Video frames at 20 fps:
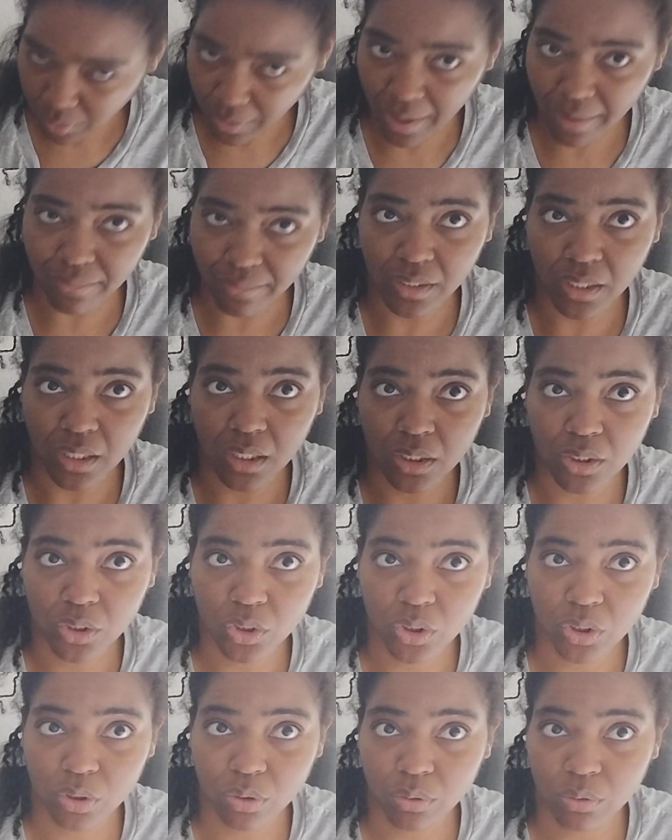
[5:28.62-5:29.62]
have any
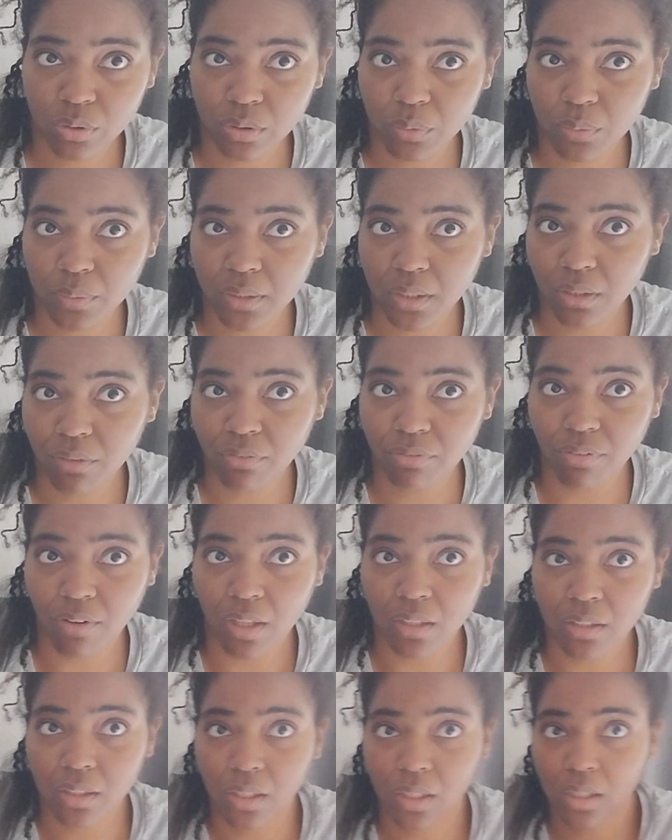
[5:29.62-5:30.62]
issues with it
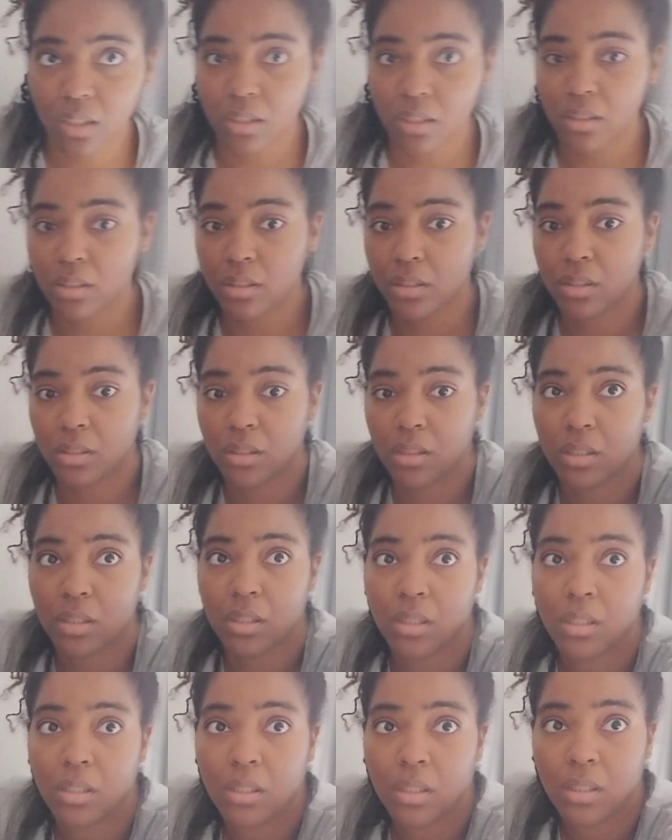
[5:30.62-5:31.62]
falling.
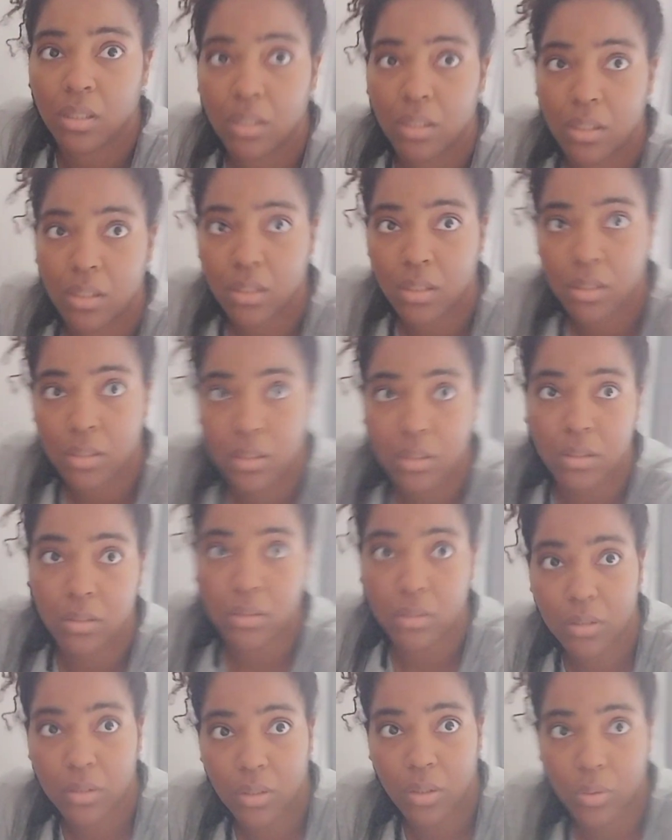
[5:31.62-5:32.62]

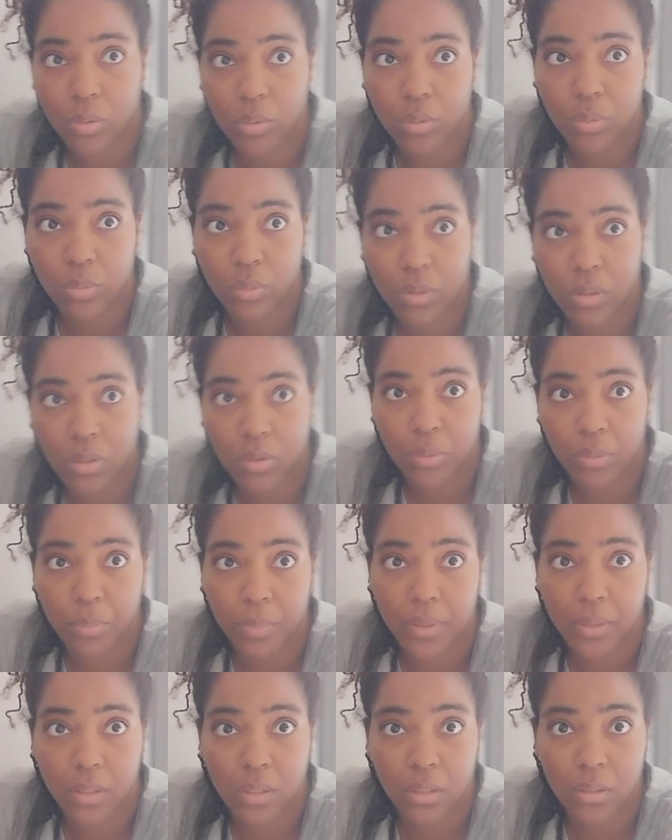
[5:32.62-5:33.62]
Let's go a little bit
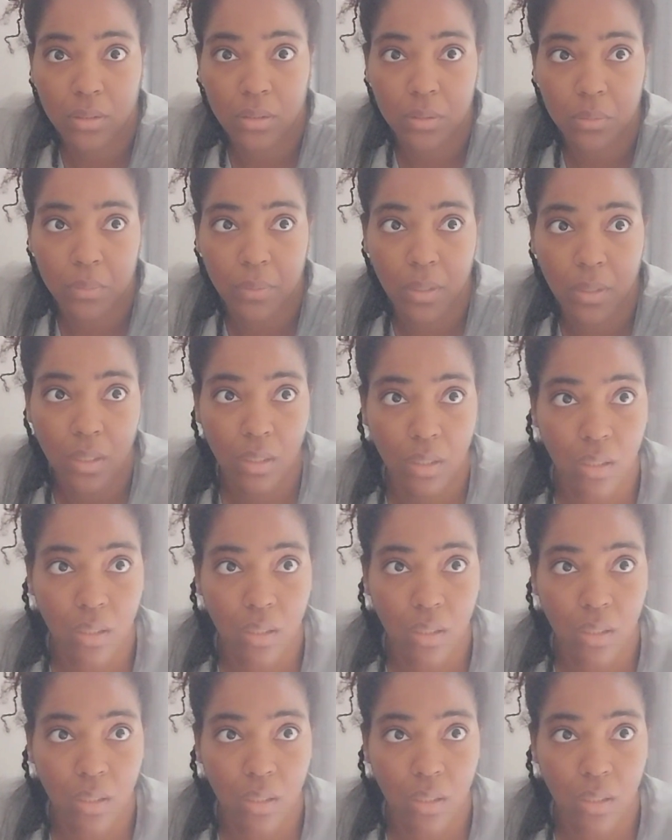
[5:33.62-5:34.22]
this way.